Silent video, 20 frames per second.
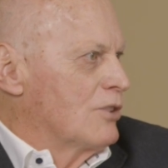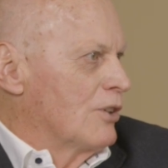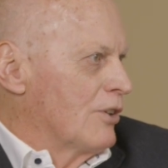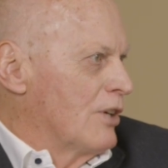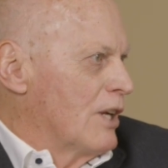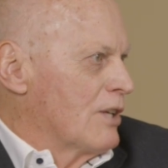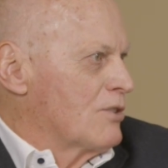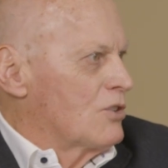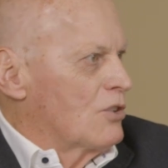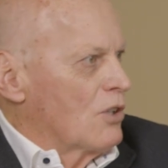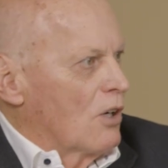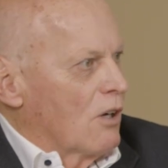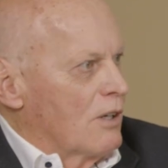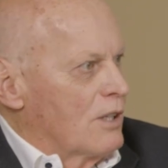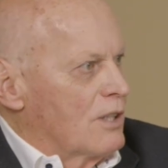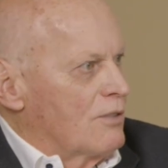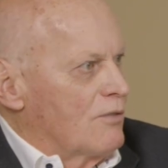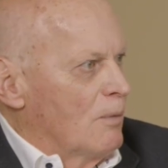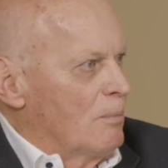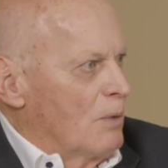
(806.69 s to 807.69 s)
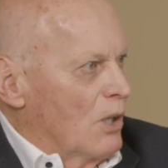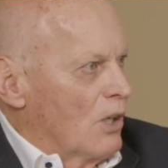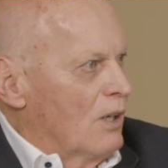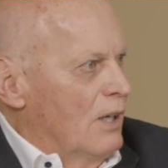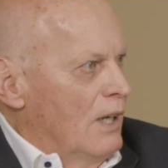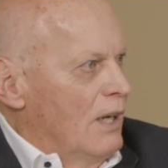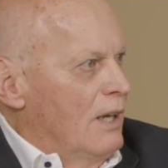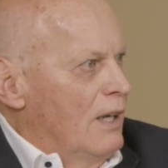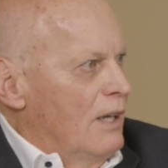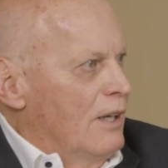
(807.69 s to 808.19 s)
you're discharged from
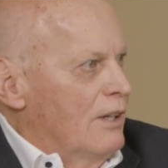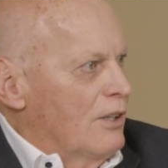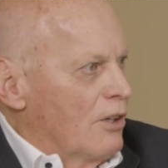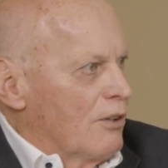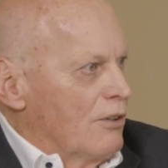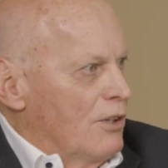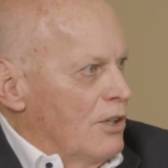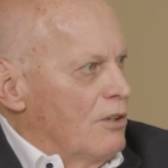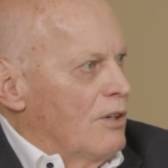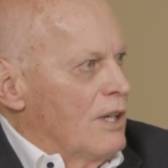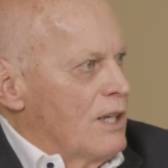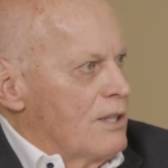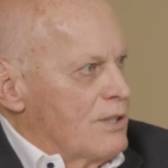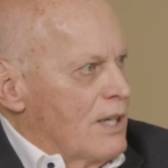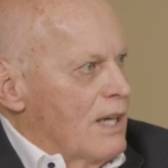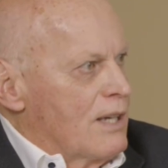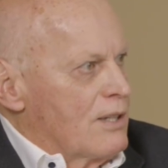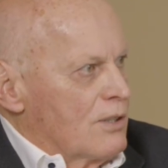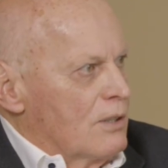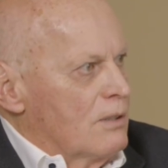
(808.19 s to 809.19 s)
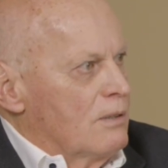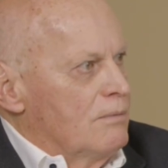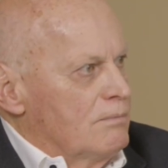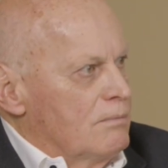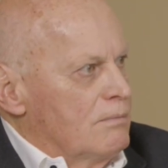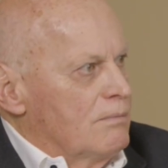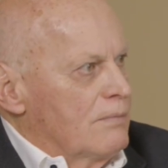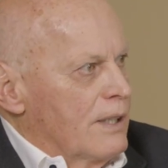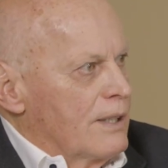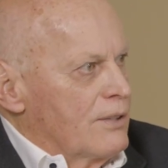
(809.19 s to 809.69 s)
your duties as
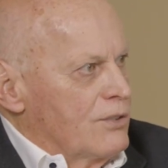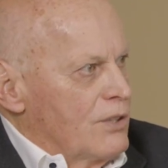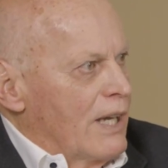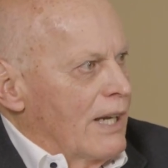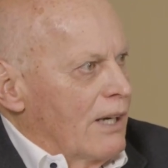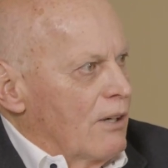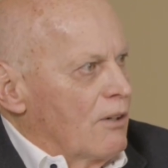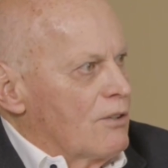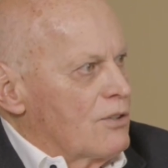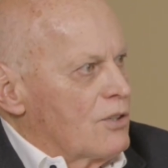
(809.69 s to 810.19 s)
an executor.